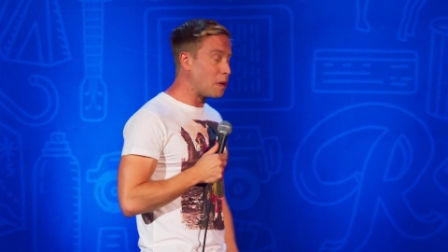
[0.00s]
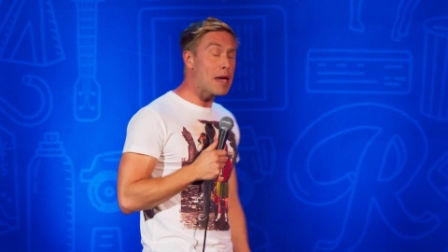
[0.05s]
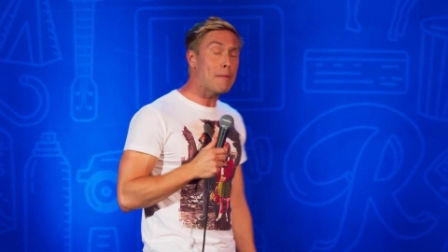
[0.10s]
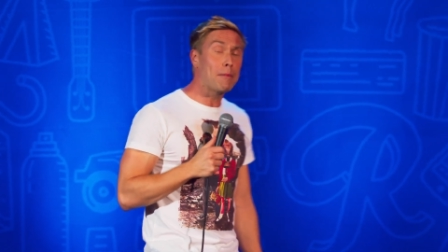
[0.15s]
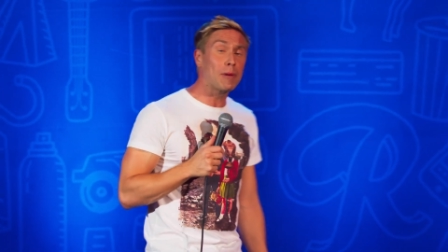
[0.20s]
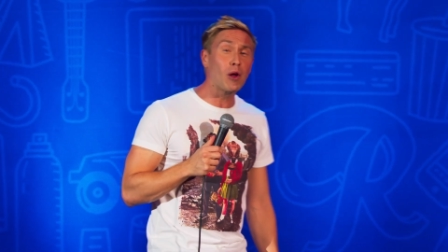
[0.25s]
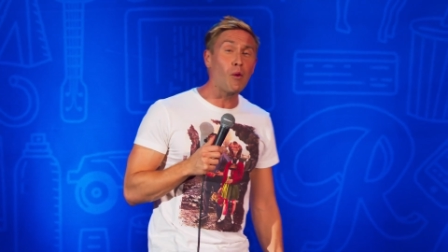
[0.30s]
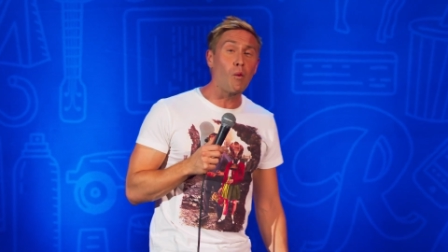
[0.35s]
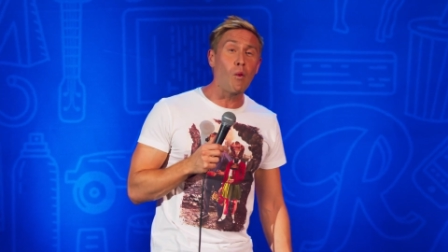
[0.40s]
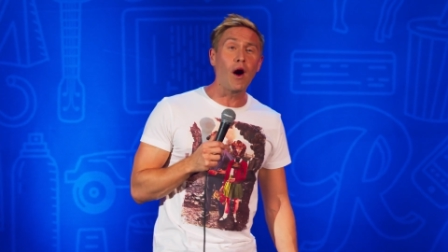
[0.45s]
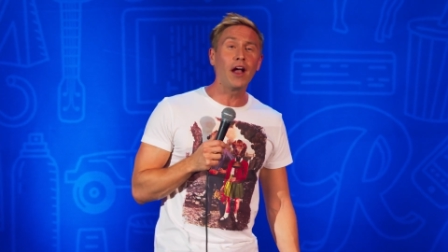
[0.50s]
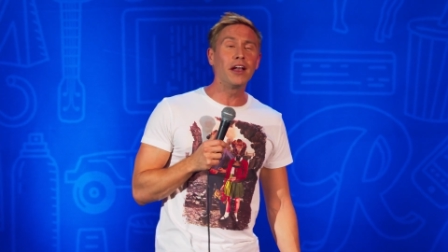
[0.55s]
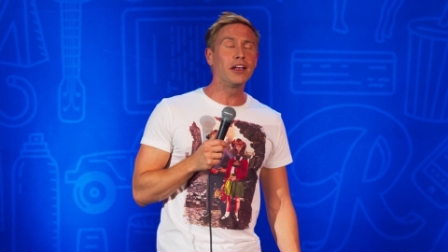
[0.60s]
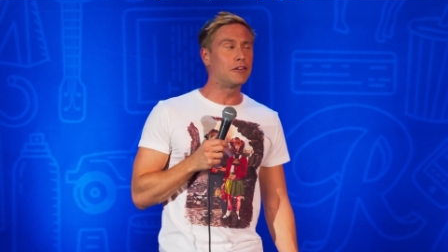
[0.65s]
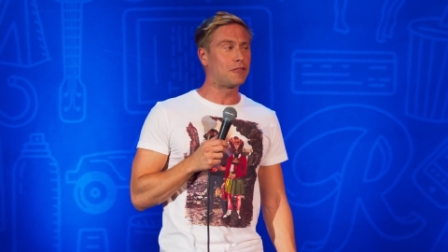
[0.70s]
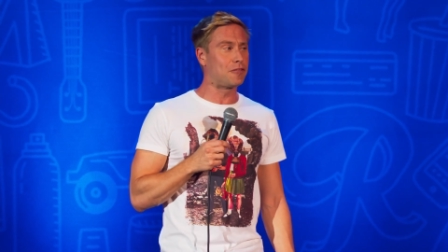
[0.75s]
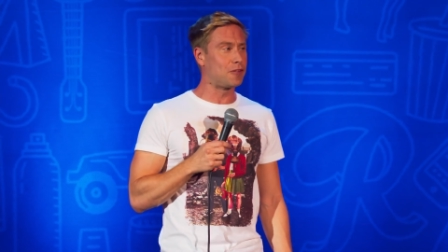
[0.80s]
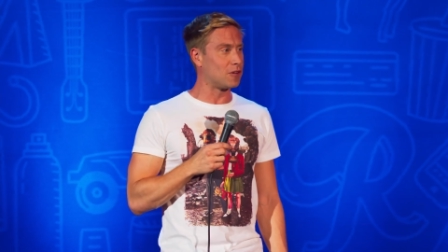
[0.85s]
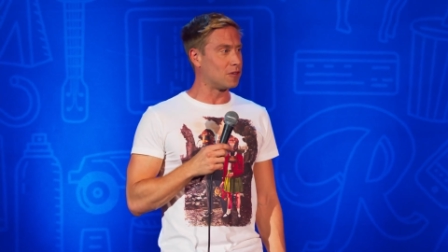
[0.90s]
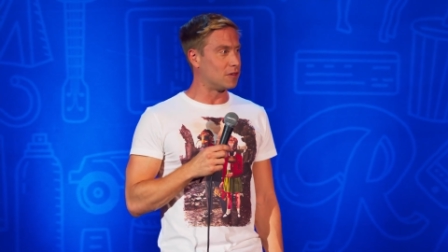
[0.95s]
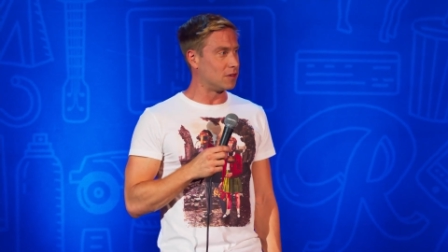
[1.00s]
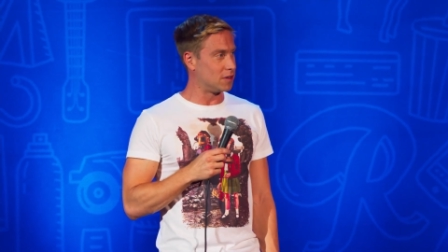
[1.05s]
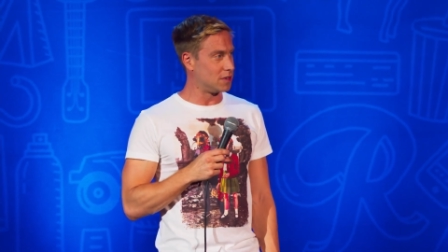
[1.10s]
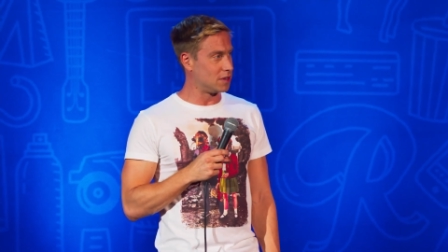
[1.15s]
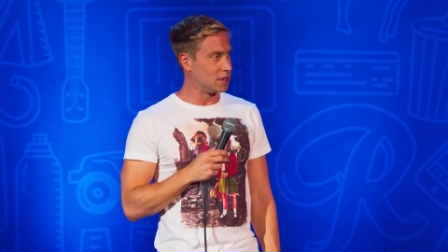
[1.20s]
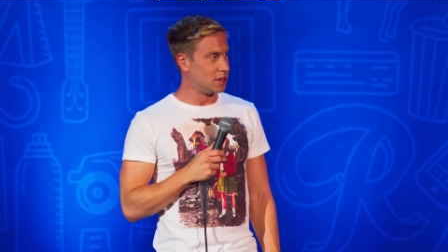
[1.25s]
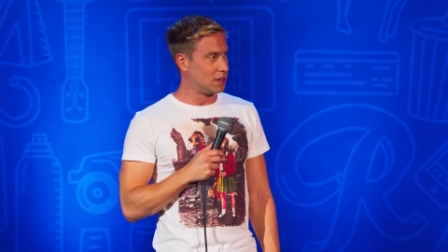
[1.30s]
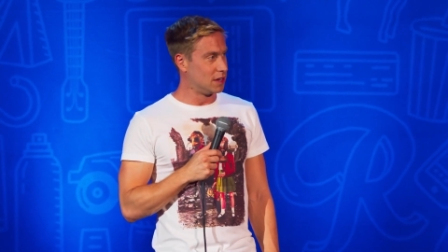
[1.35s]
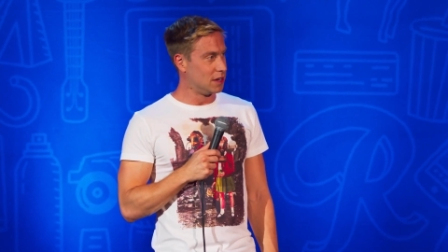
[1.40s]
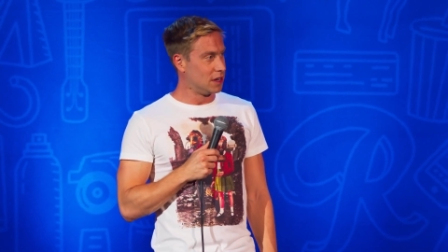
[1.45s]
People are wonderful.
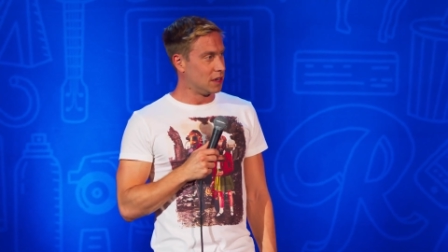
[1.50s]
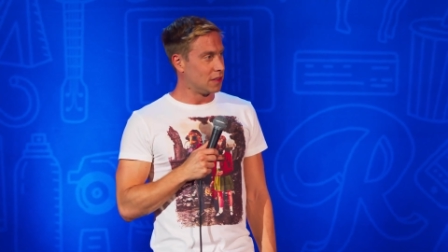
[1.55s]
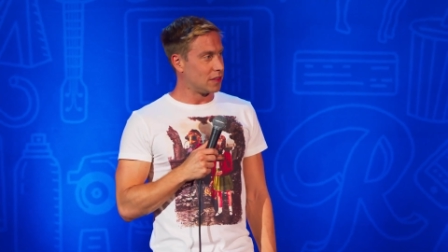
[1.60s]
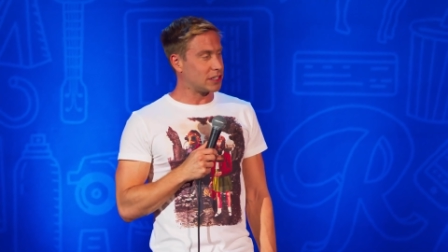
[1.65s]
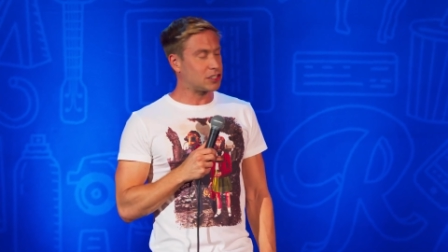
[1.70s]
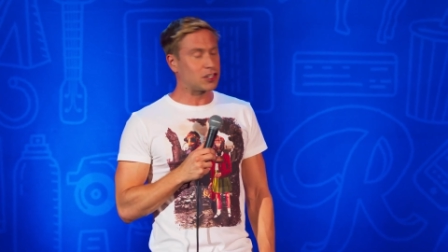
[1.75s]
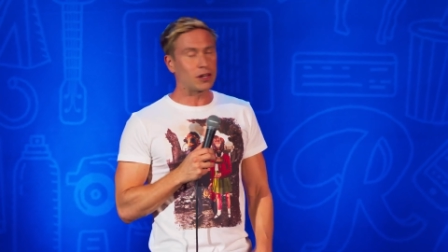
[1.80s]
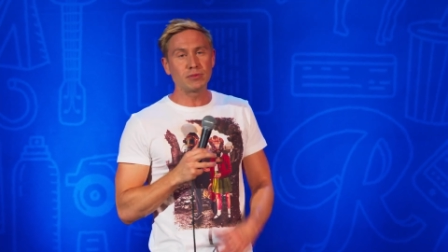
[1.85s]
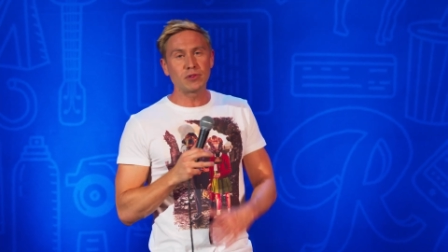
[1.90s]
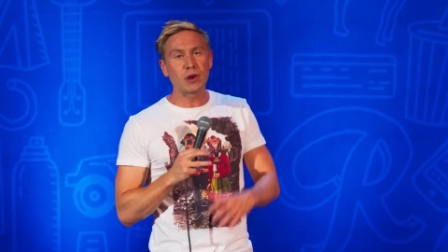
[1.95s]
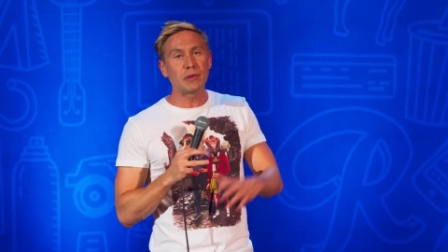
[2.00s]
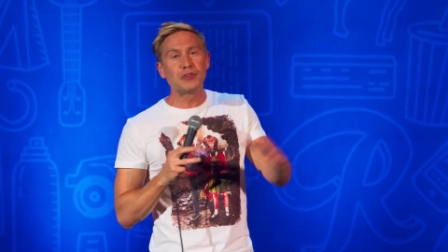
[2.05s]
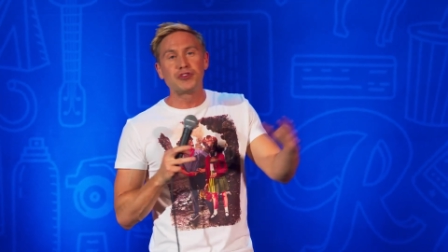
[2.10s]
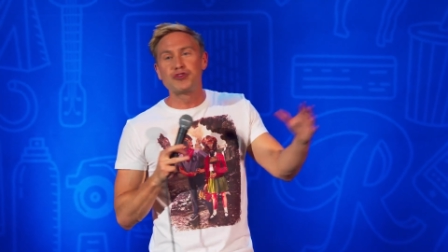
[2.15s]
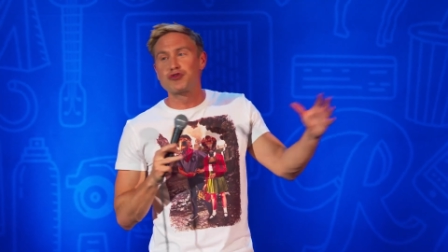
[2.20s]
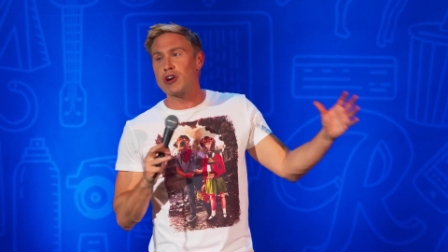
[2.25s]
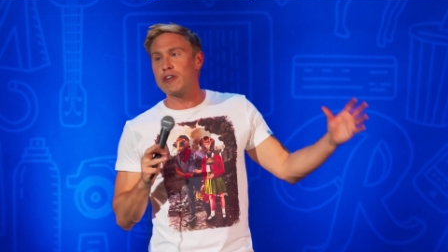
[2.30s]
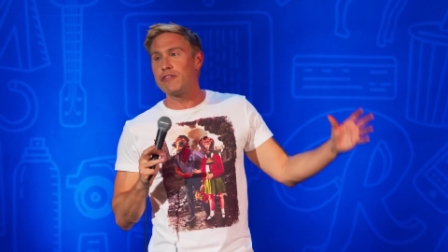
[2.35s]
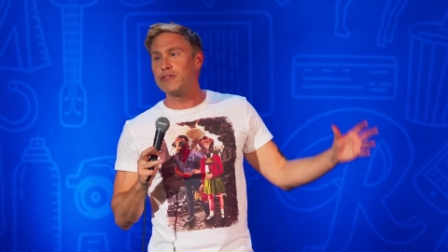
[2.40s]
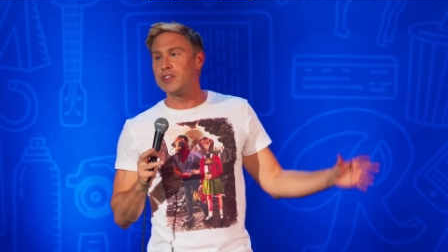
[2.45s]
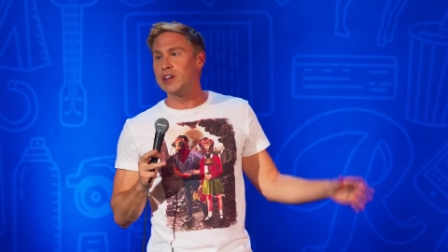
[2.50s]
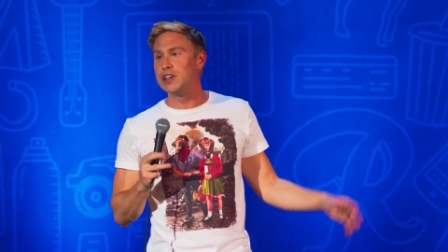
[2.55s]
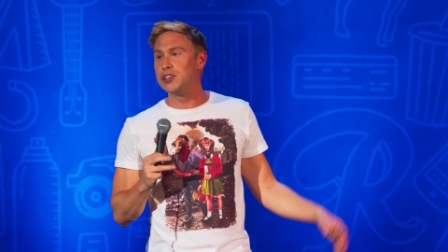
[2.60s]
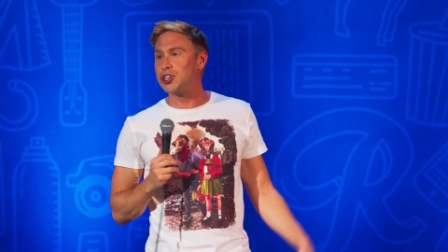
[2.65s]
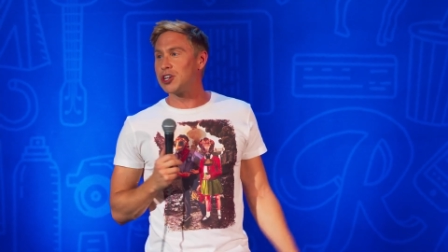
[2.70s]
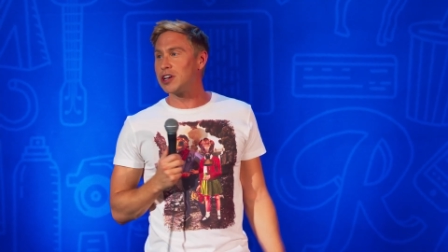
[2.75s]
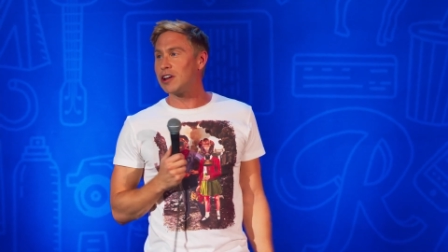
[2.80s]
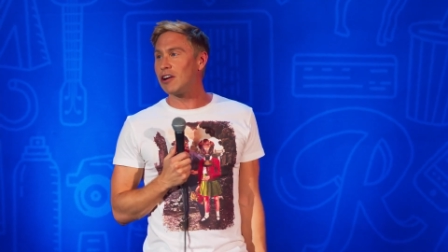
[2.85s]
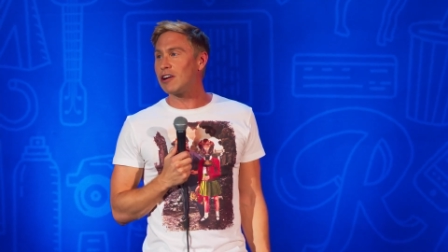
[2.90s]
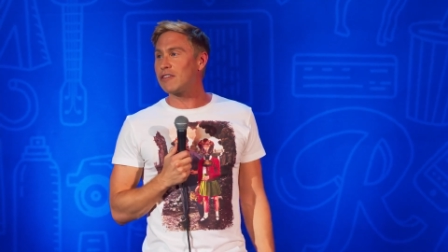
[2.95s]
They sometimes drift
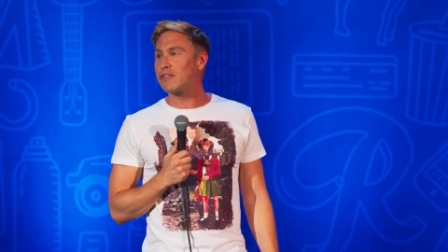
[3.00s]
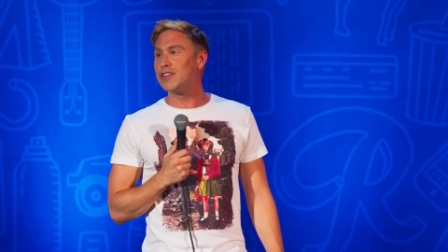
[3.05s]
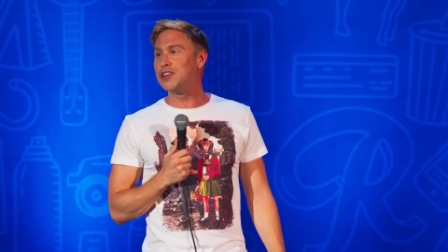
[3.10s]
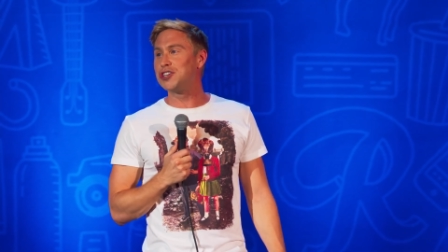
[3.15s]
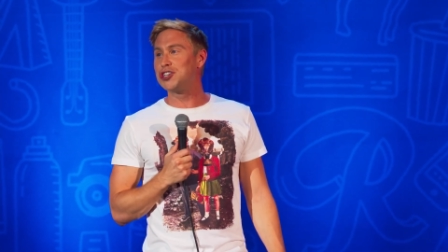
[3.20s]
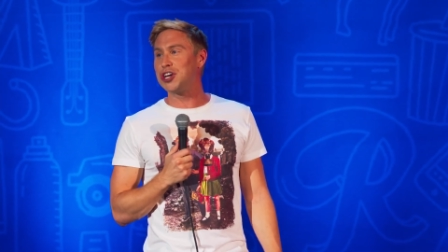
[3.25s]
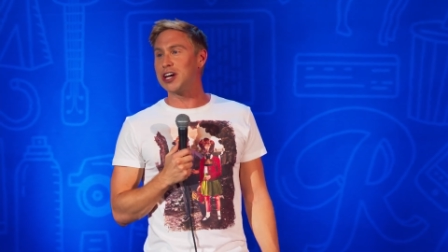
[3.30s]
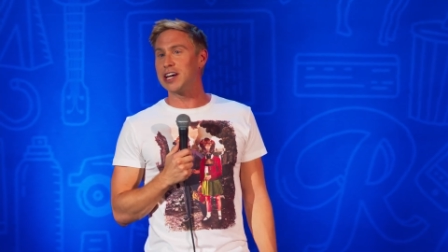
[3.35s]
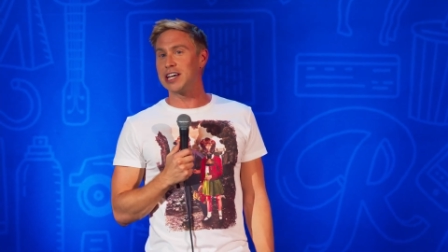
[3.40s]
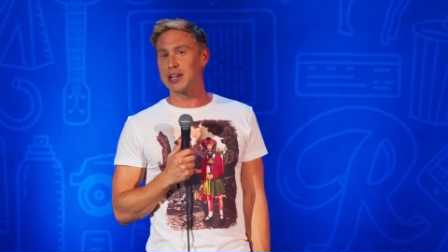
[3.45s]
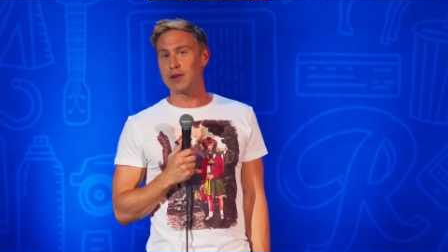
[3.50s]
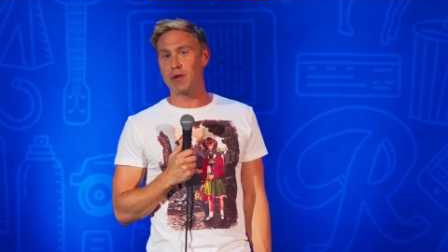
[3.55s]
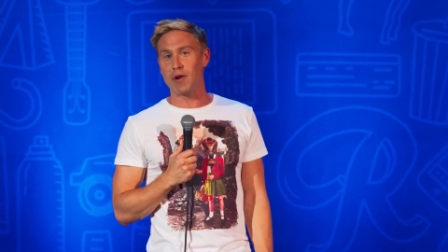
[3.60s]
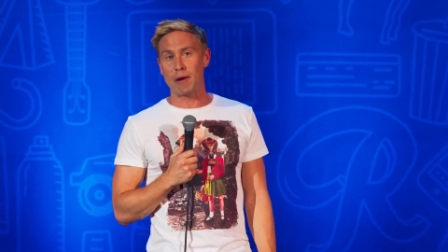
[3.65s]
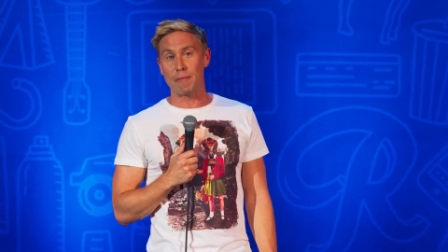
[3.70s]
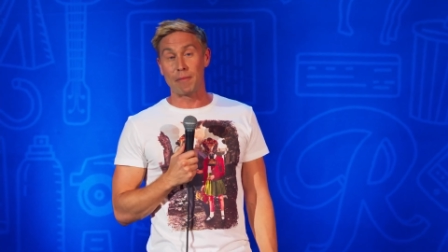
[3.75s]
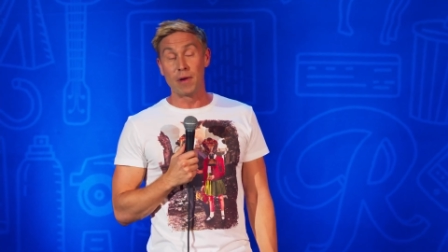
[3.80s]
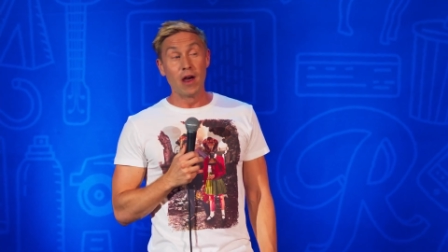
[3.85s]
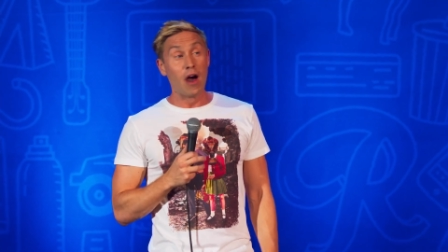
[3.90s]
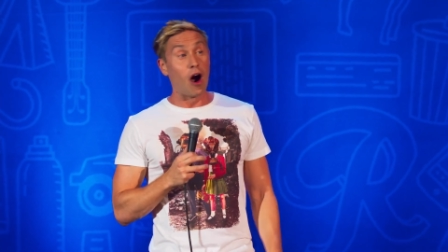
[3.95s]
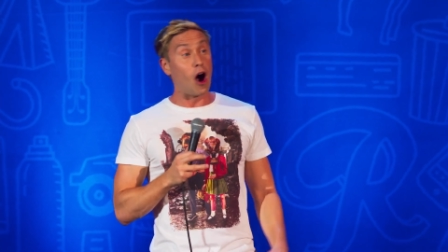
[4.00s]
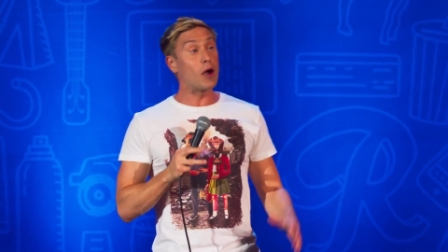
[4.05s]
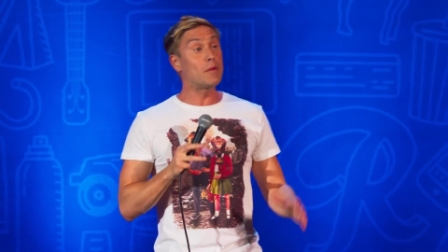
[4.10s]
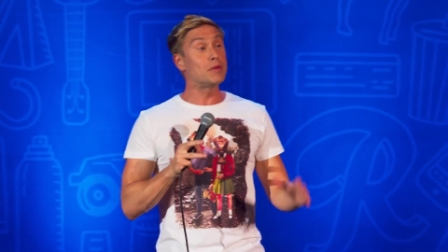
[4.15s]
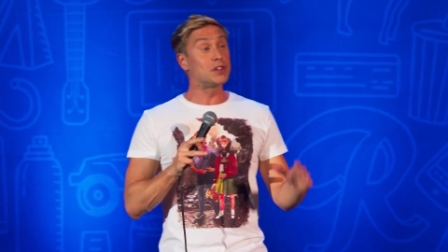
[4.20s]
into your life and cheer you up. I